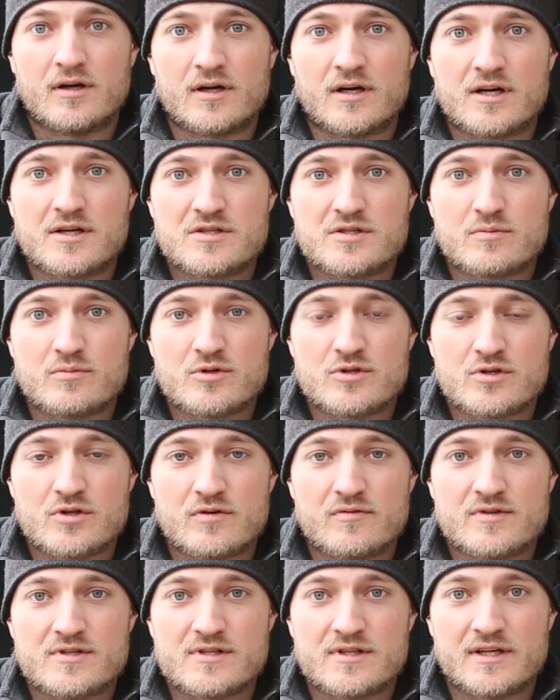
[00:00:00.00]
customer
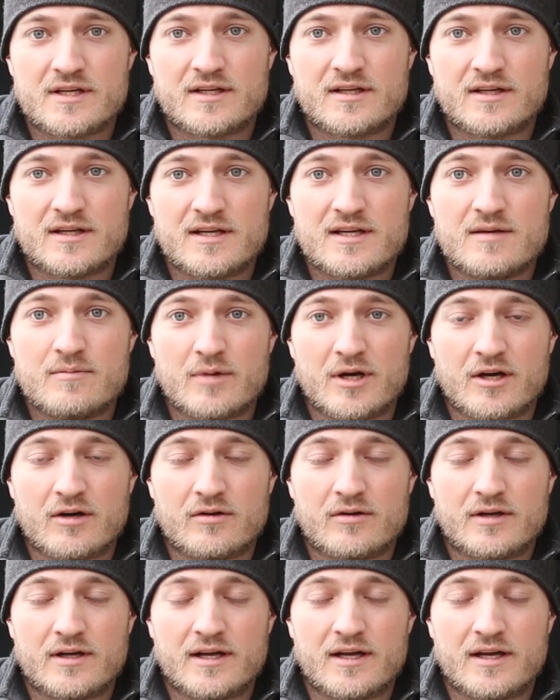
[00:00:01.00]
service link and email,